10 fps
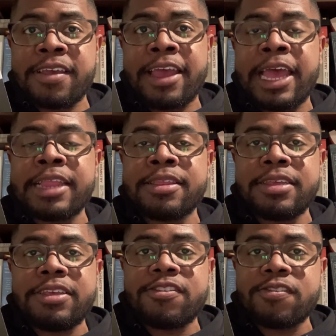and
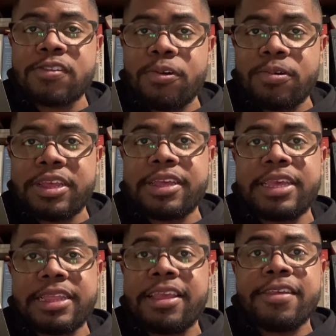he
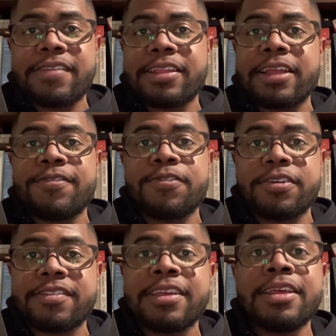thinks that at
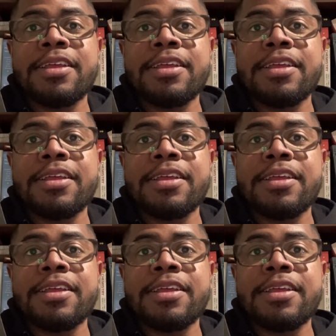first